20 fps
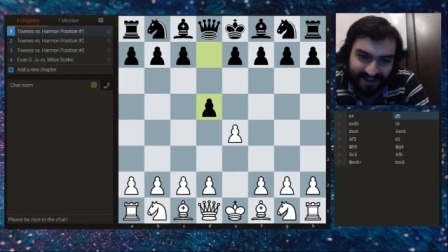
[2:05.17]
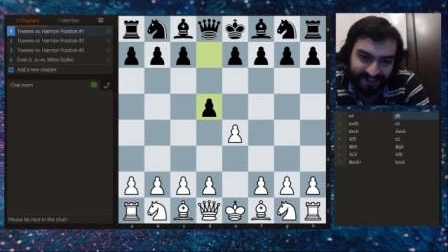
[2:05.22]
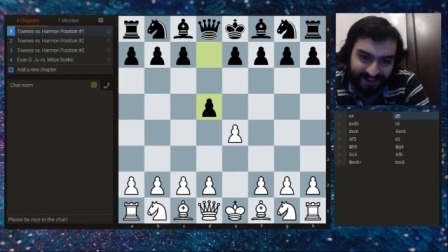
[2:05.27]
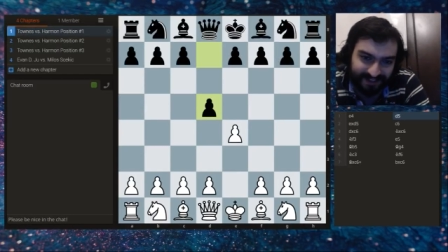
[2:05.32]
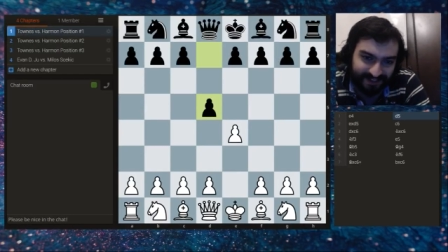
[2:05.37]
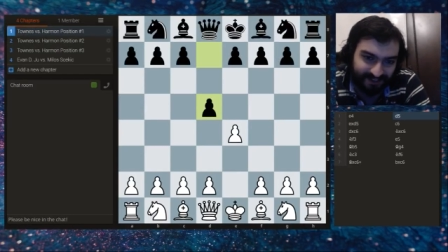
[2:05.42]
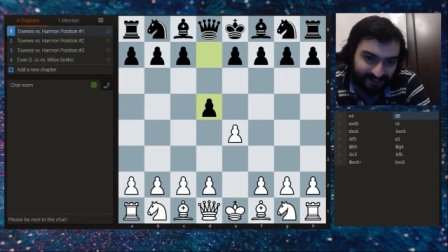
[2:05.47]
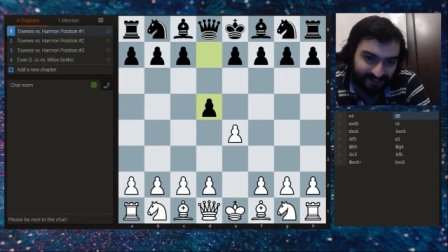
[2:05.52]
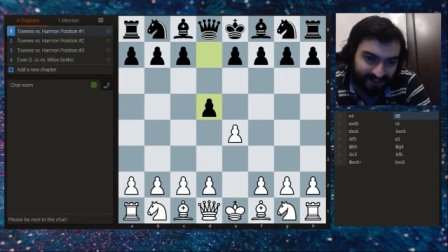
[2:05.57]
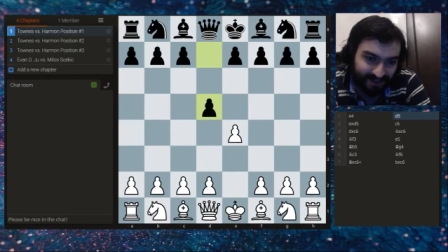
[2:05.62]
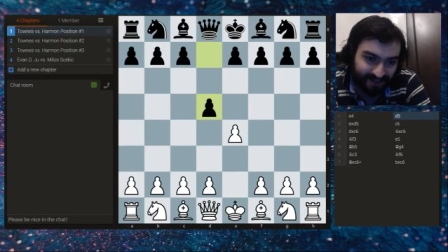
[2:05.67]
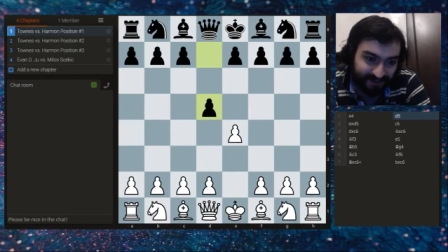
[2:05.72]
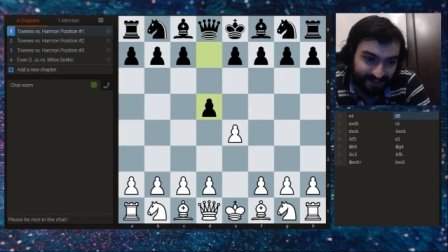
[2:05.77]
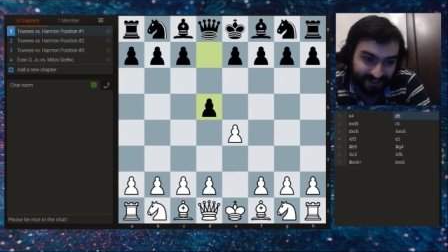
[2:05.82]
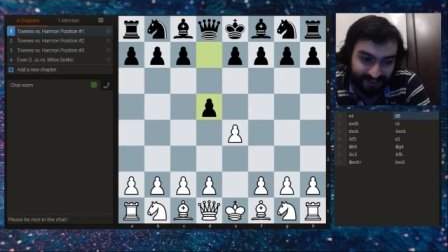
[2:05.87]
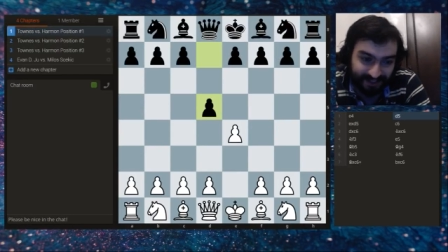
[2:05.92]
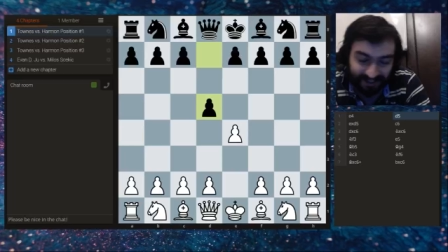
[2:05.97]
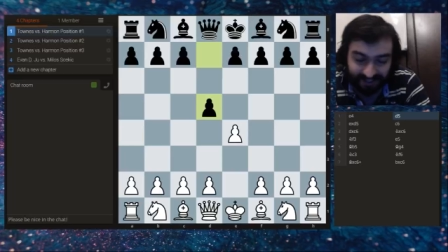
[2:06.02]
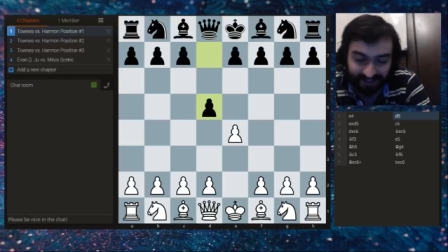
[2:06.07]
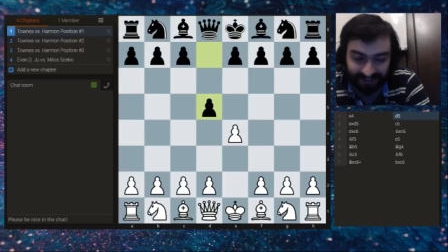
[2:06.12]
So I
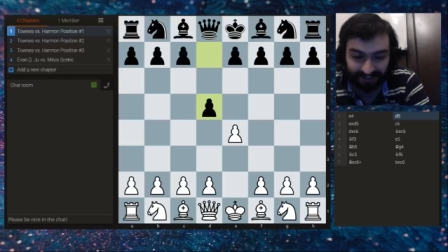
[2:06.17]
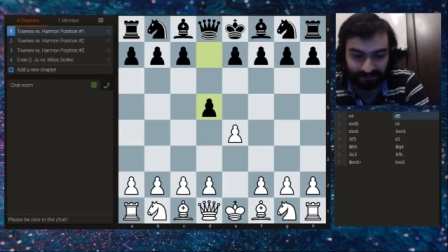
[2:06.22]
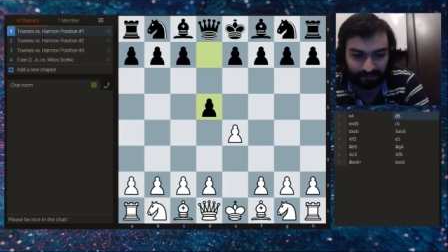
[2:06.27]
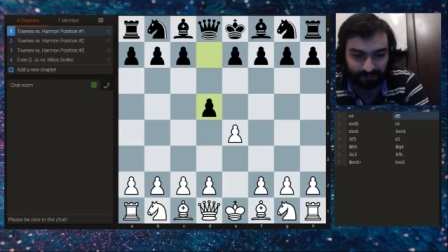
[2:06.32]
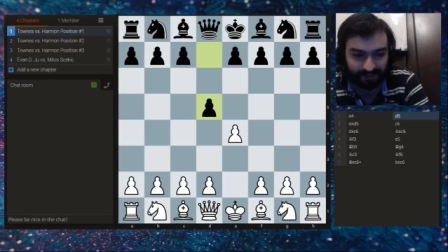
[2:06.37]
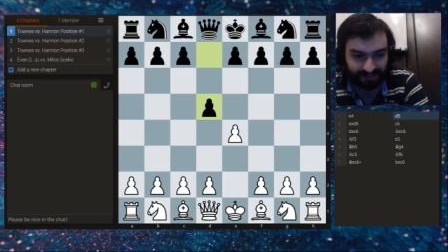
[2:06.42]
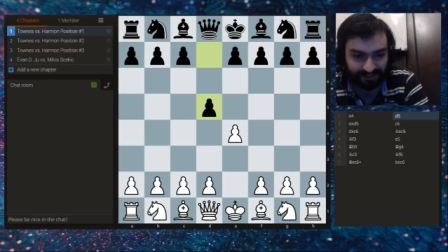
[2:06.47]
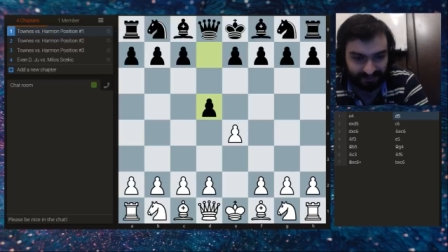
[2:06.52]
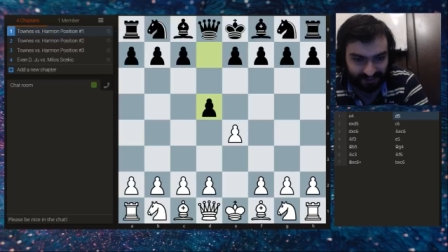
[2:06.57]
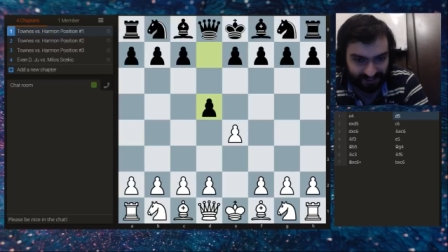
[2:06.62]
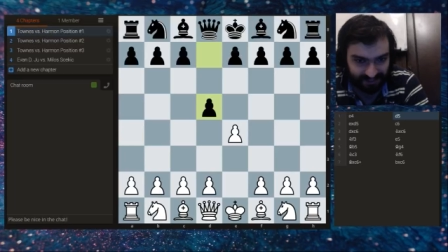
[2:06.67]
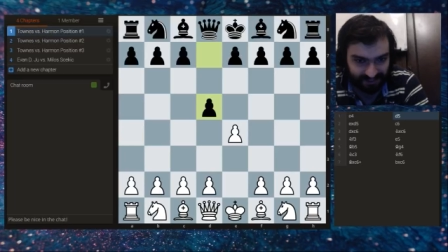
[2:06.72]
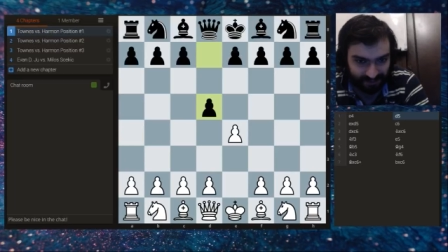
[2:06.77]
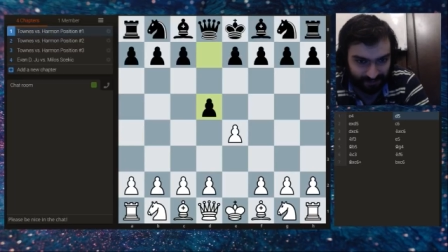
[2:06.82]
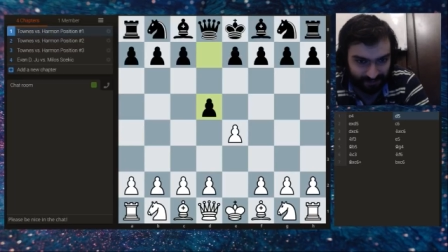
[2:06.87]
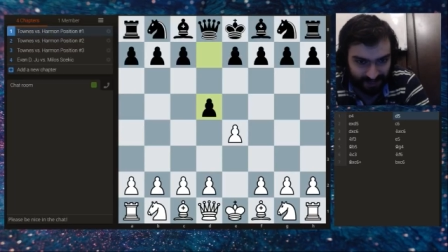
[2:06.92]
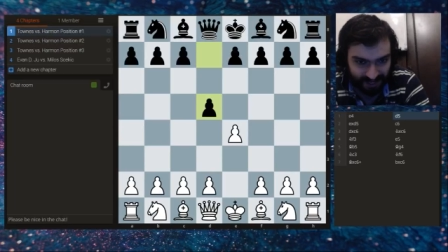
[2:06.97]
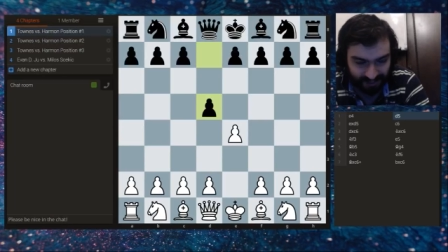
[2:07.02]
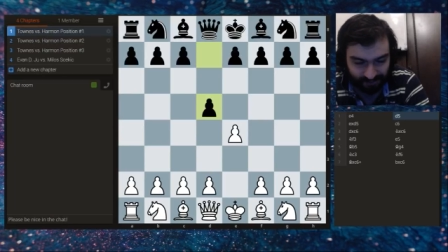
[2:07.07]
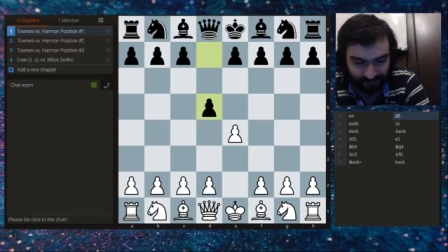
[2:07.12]
was like a bit taken
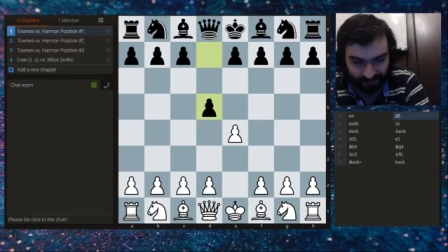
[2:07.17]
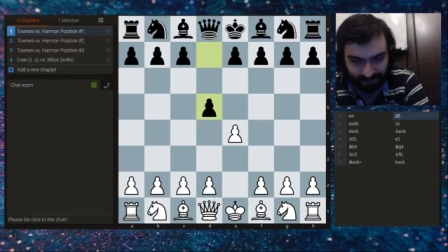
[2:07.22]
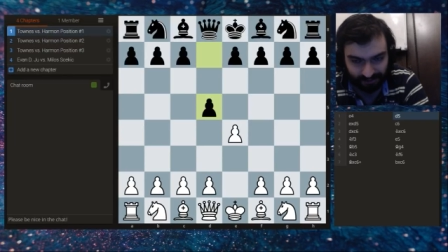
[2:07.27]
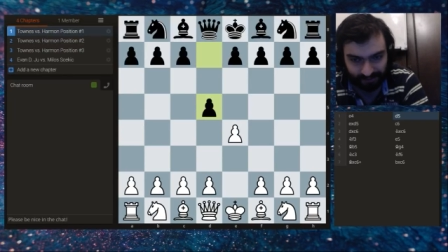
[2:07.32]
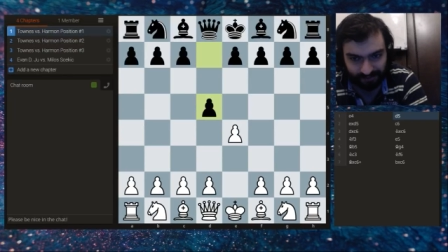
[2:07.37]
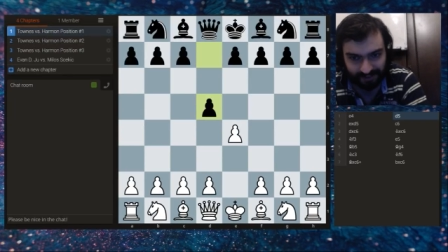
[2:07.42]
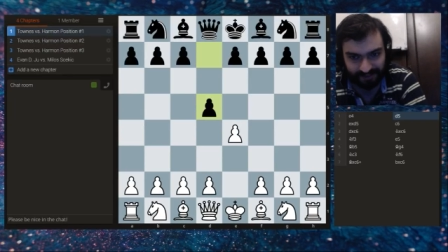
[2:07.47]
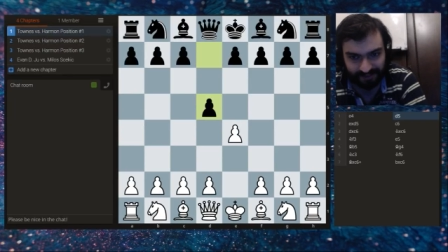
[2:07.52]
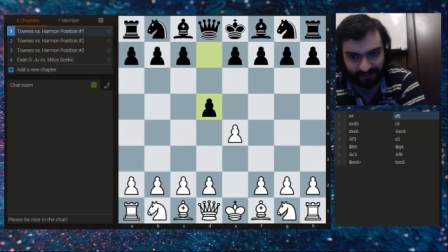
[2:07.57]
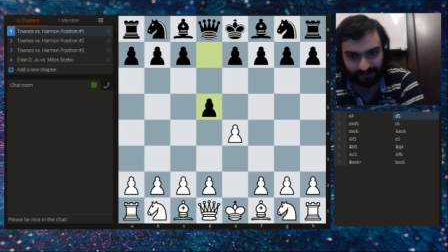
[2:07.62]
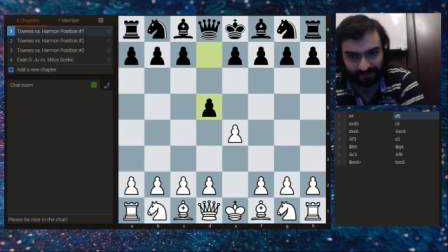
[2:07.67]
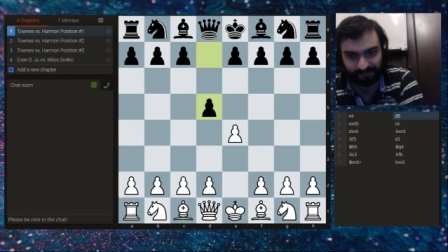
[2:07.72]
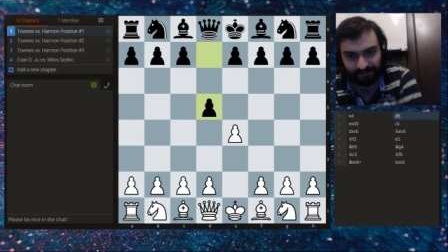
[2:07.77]
aback when I was